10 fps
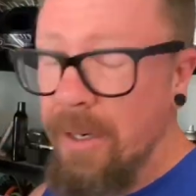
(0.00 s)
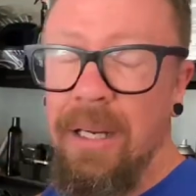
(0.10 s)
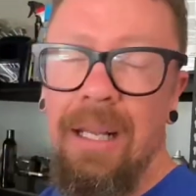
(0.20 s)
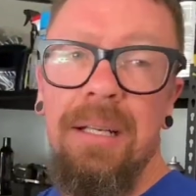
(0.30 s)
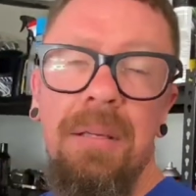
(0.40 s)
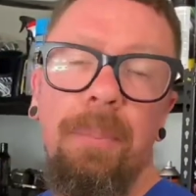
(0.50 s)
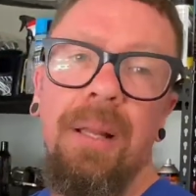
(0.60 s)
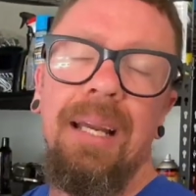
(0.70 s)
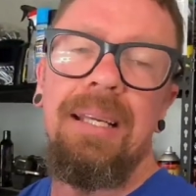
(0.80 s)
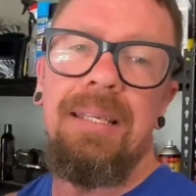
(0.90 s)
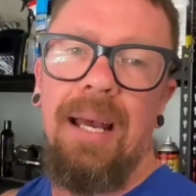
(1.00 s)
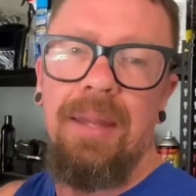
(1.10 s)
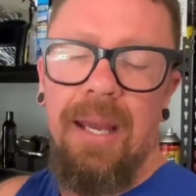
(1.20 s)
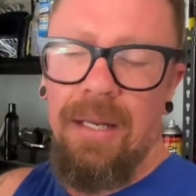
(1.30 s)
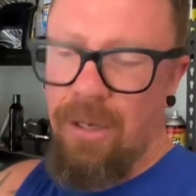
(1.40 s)
it into place and
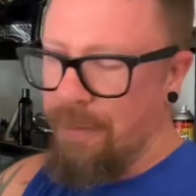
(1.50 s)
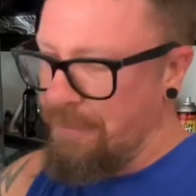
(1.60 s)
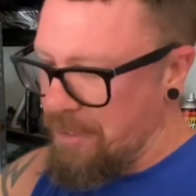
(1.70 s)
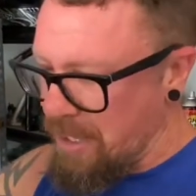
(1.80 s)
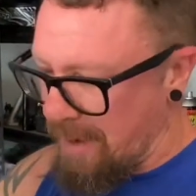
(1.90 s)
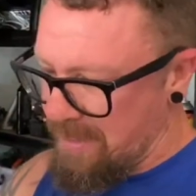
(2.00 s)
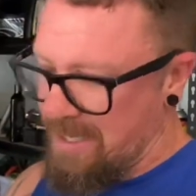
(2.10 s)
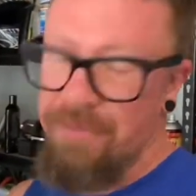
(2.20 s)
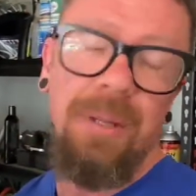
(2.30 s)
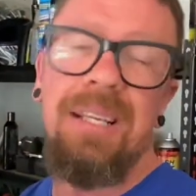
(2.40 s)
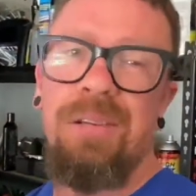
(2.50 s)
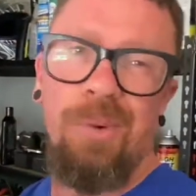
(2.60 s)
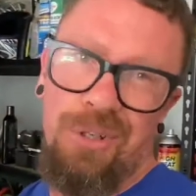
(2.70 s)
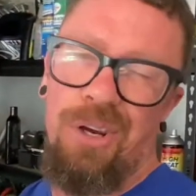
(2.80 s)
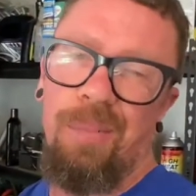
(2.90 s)
then go for a drive and see if we get some
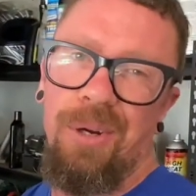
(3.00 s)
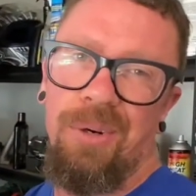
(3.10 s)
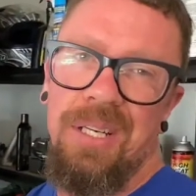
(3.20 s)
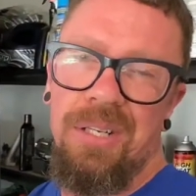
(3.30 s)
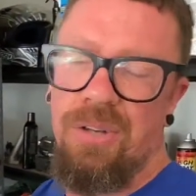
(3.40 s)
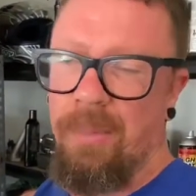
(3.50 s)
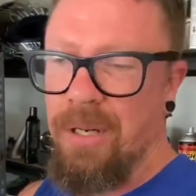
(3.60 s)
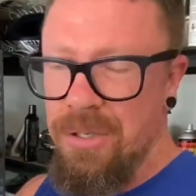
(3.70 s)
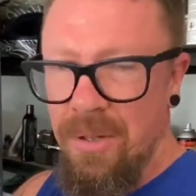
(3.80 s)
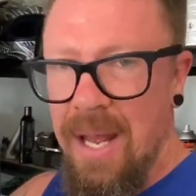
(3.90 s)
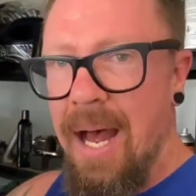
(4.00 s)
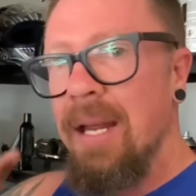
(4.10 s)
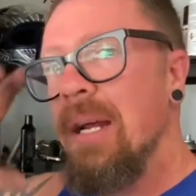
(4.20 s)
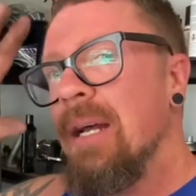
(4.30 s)
more turbo noises. So I'm going to do that.